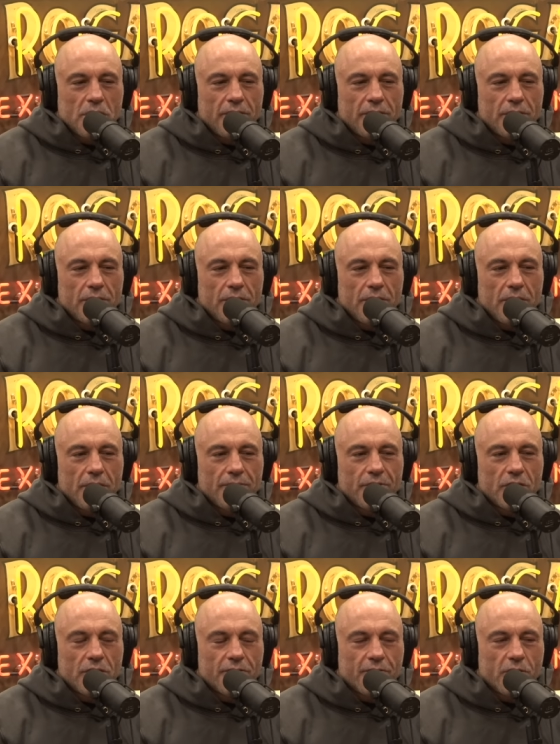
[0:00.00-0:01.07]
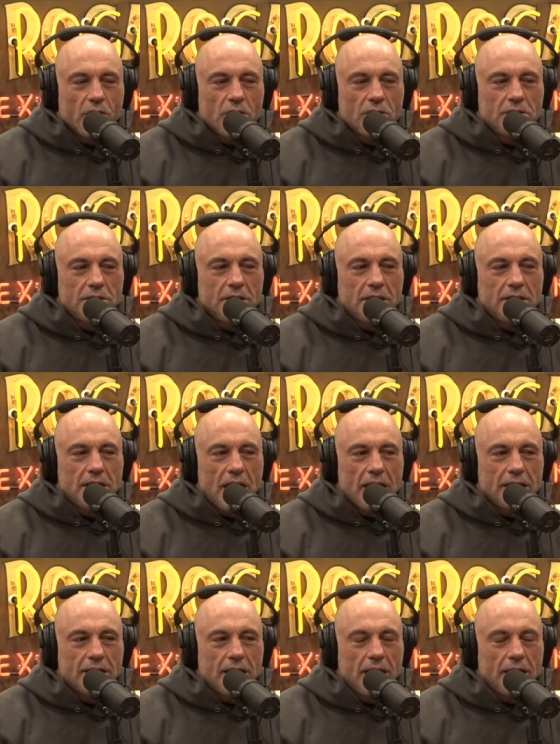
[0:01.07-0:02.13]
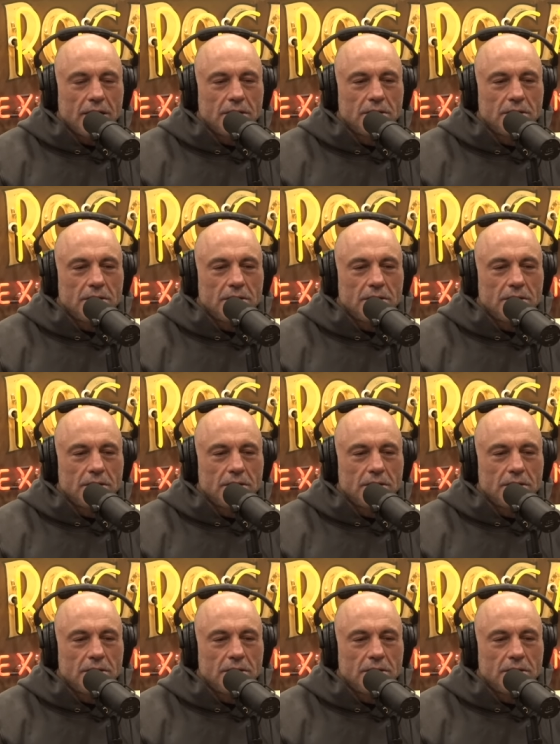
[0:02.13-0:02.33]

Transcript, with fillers: color of their fur? did they dye that?